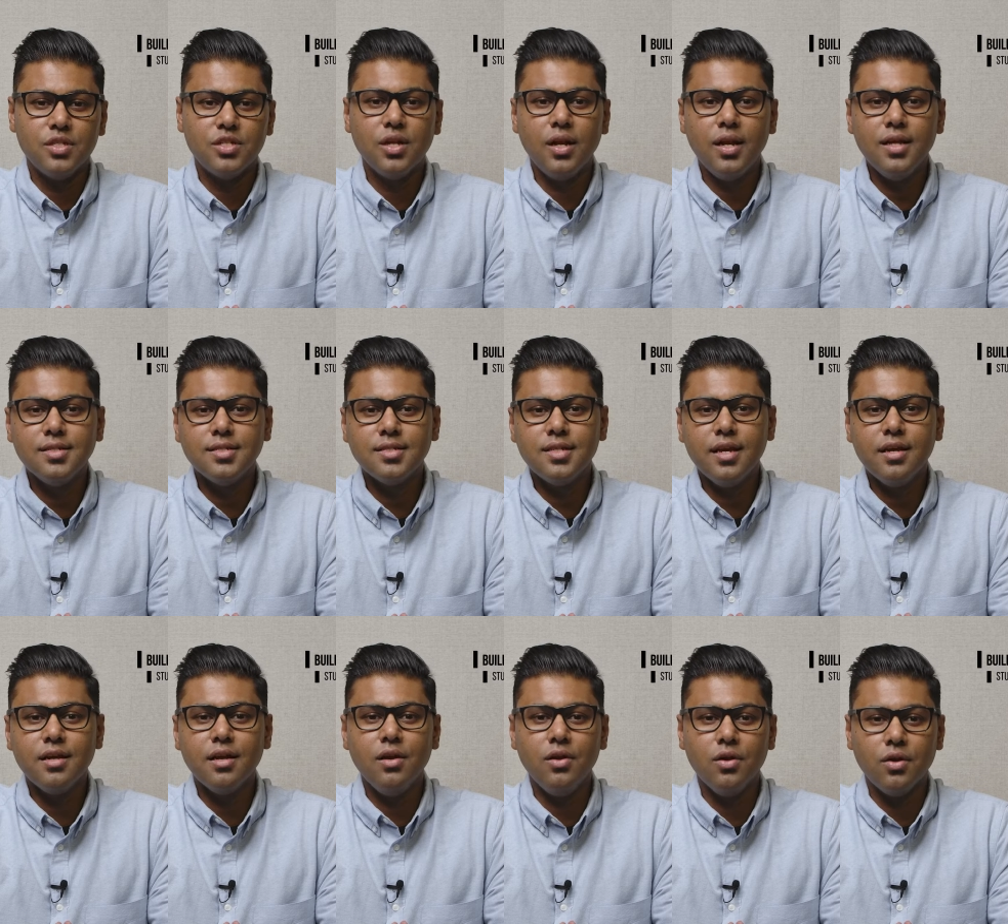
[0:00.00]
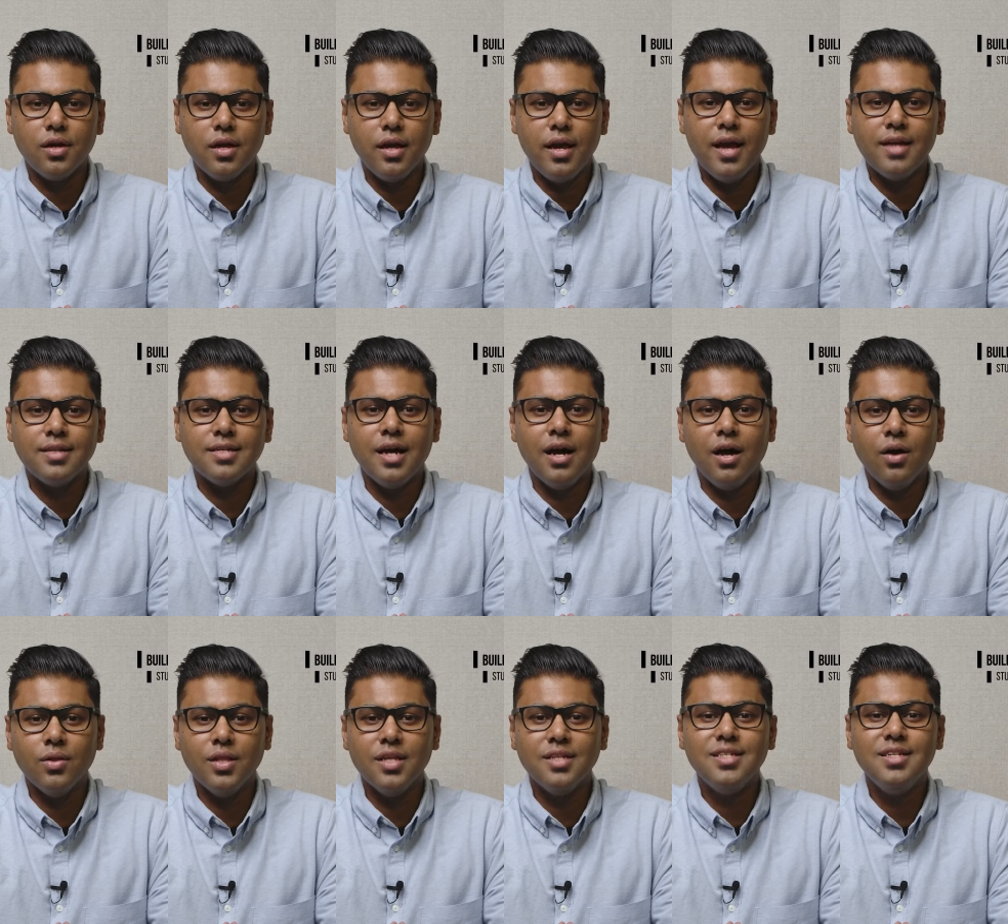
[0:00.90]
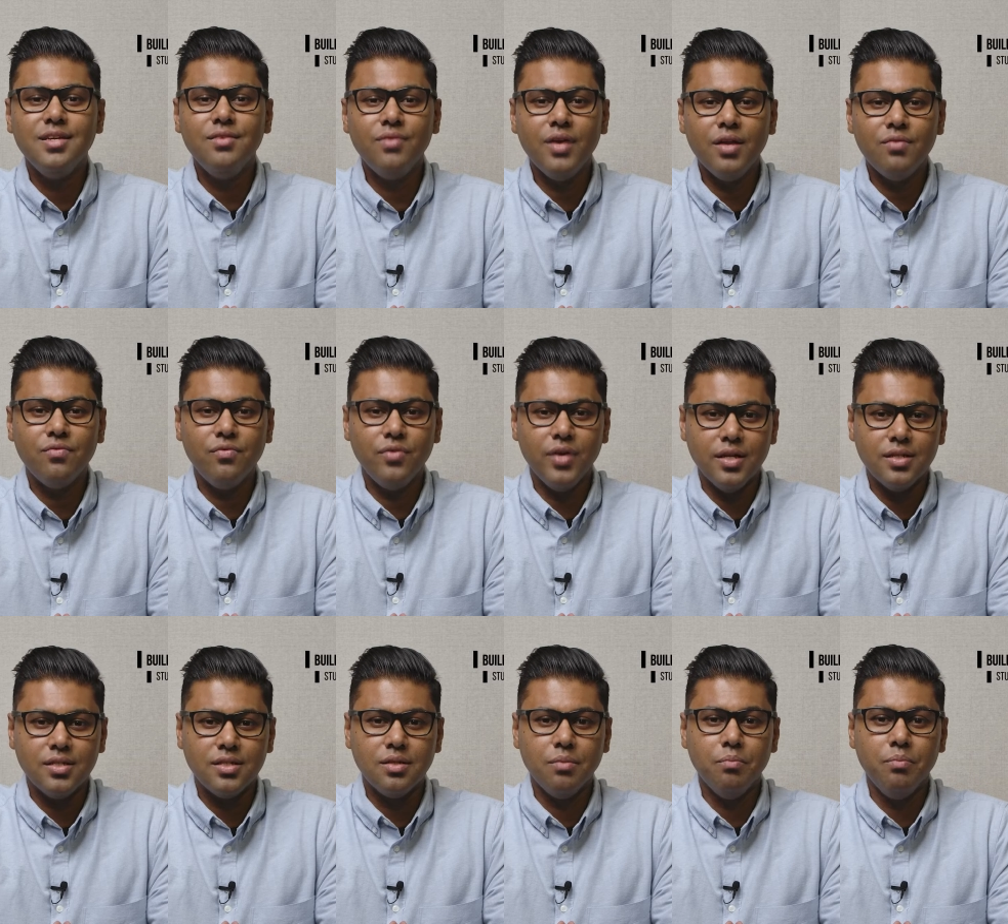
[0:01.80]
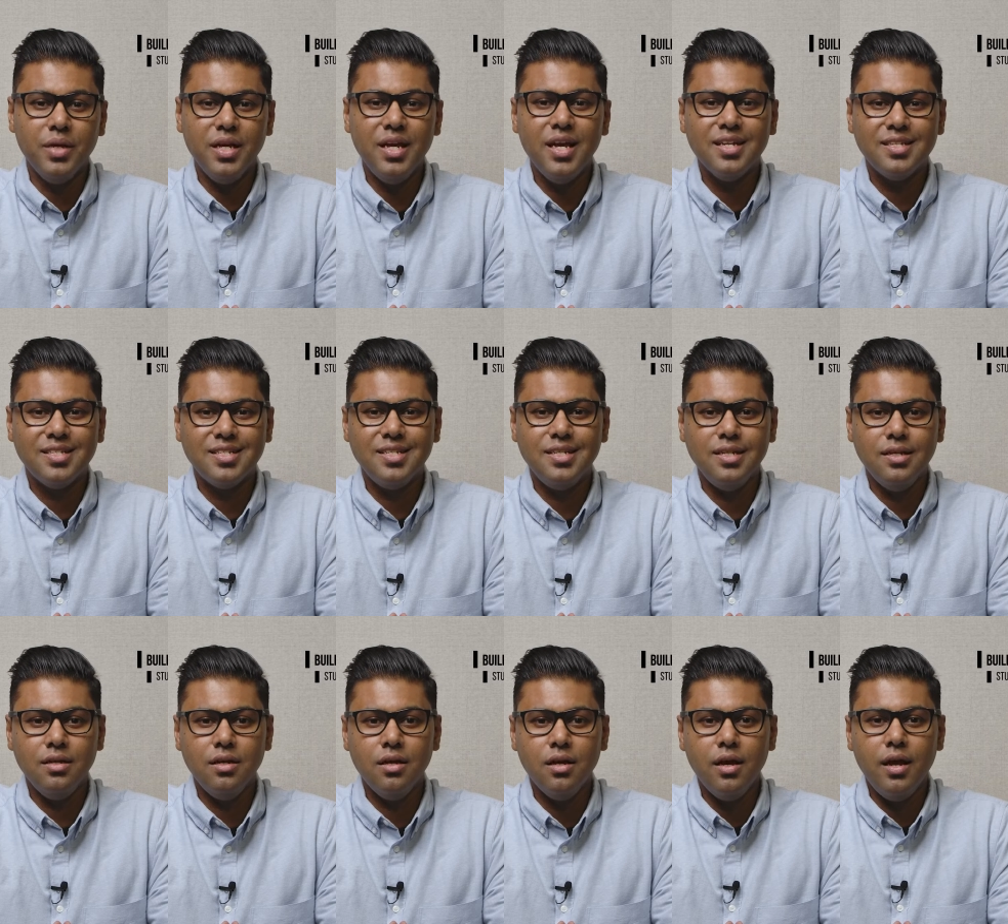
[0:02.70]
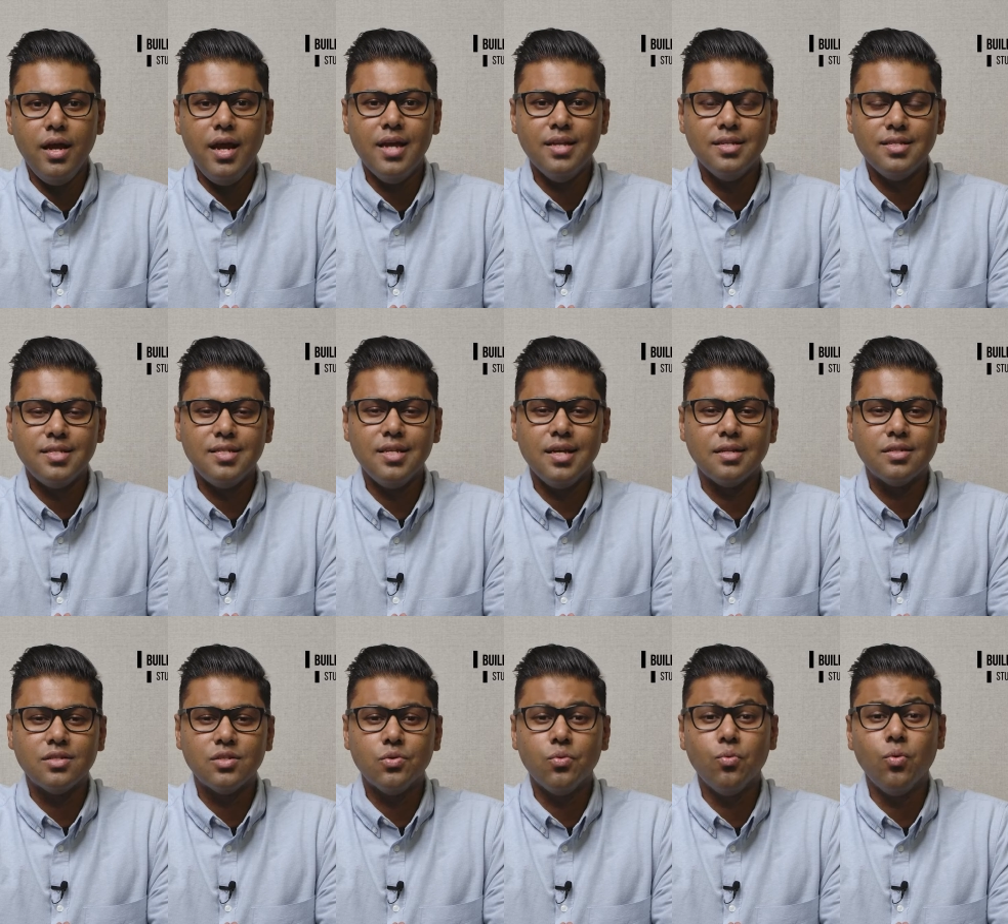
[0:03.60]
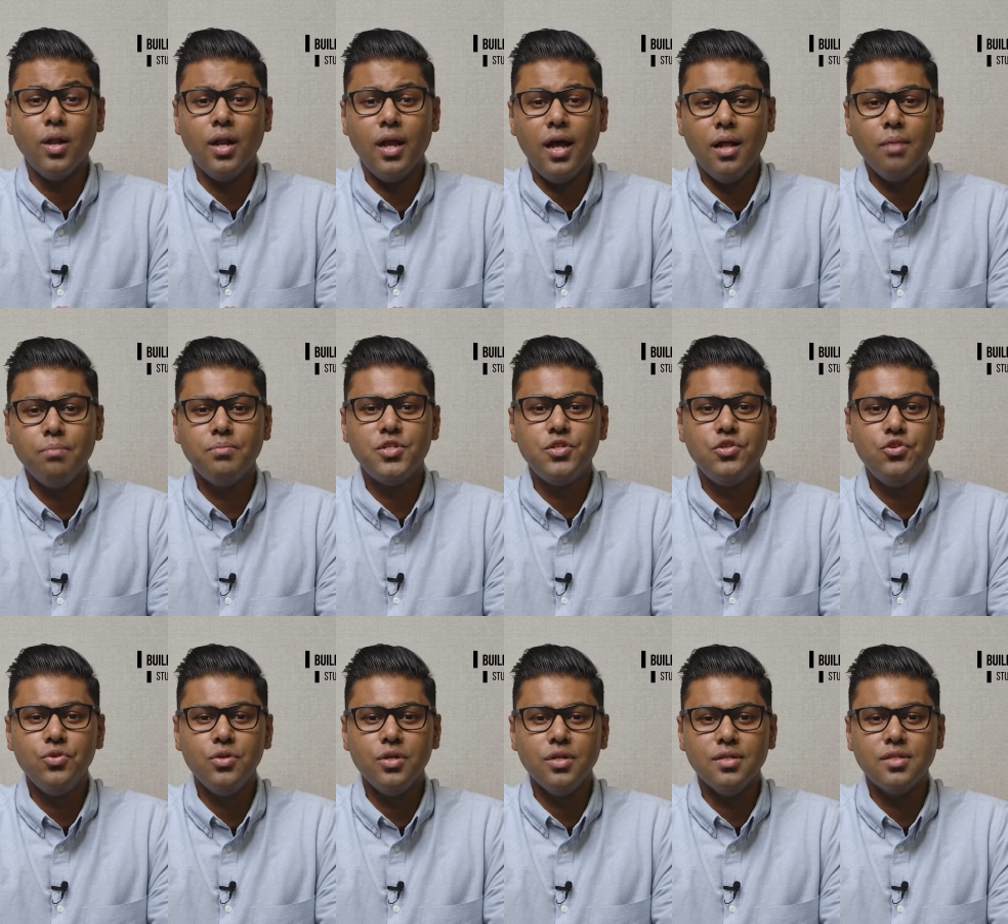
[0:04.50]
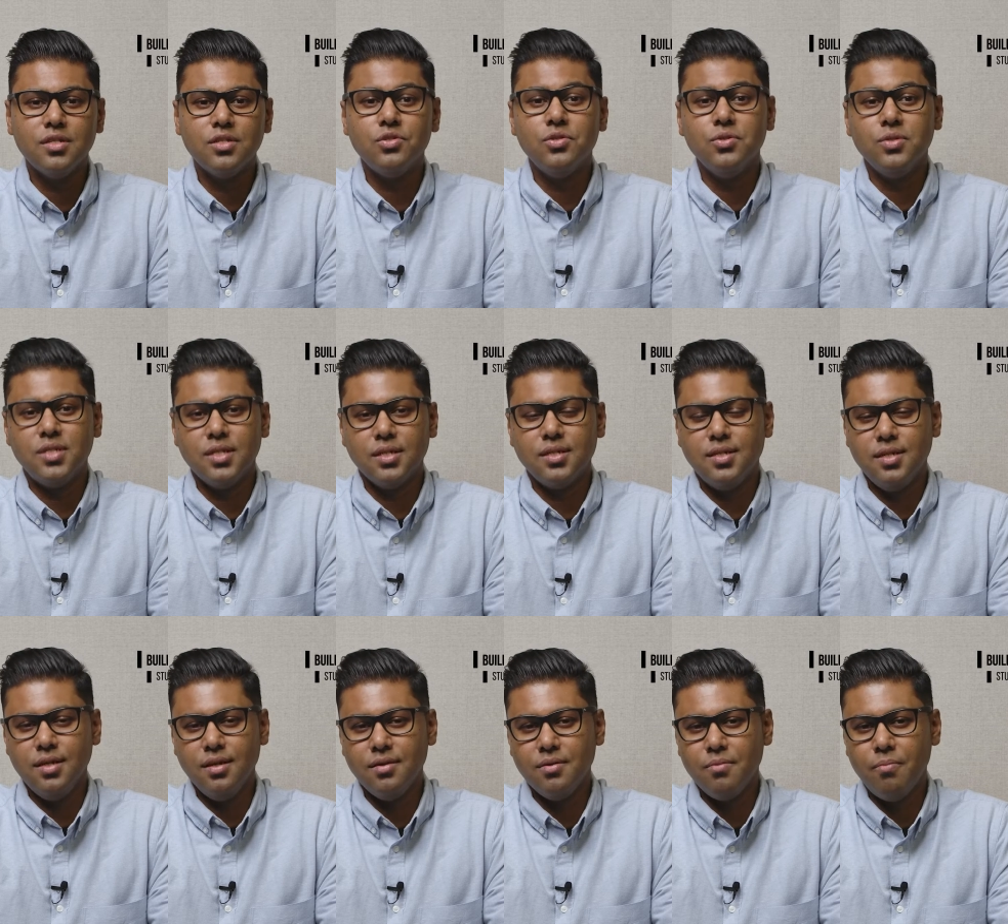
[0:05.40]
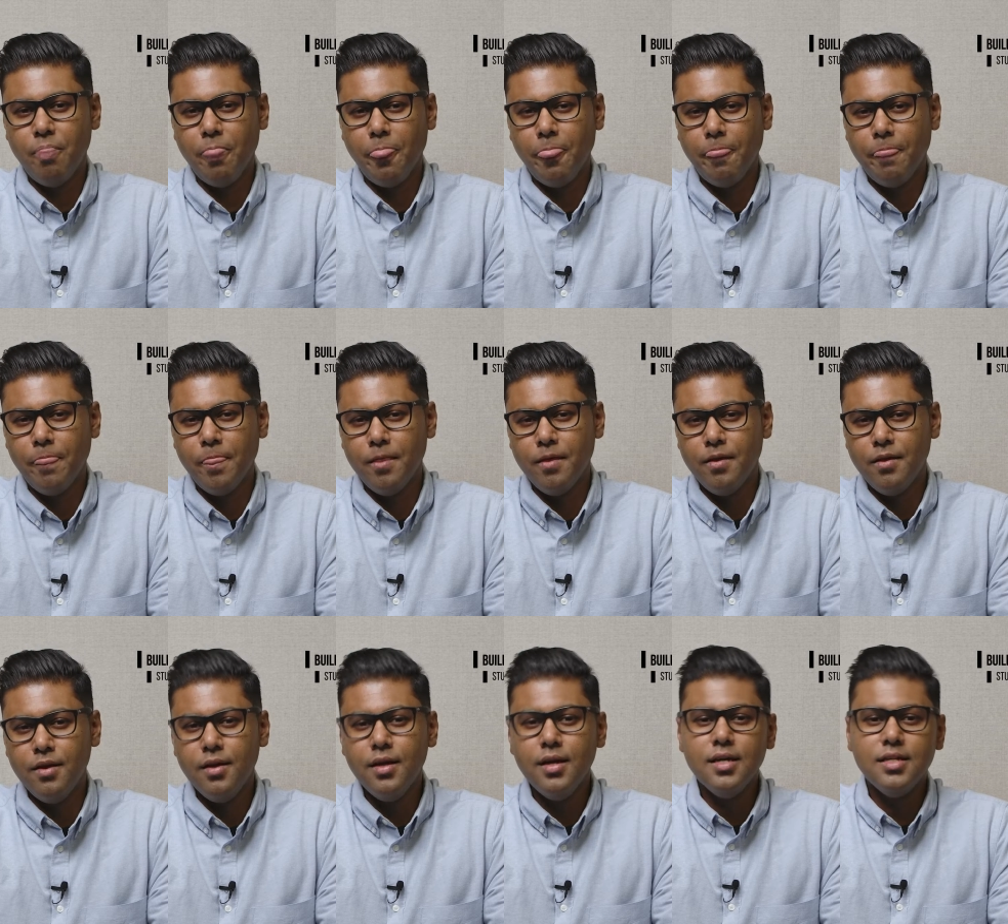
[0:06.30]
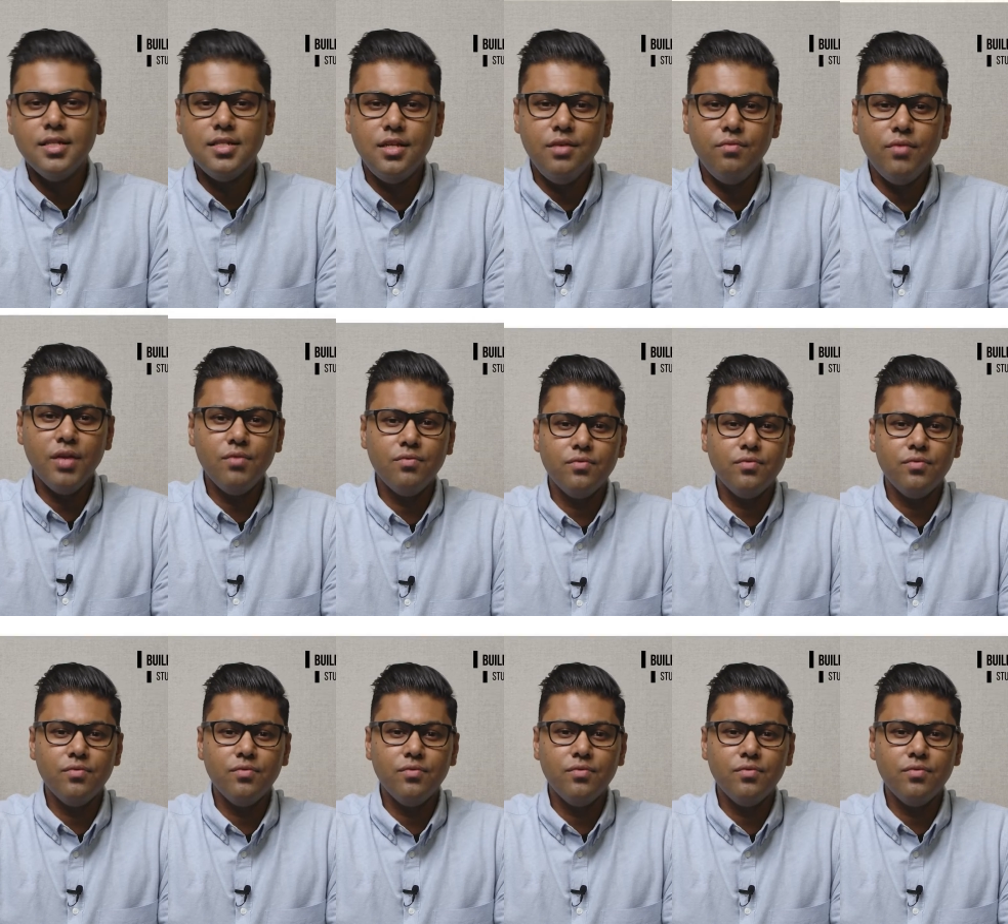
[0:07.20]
So let's take a look at how the TVET First BSc N6 will help students to succeed. TVET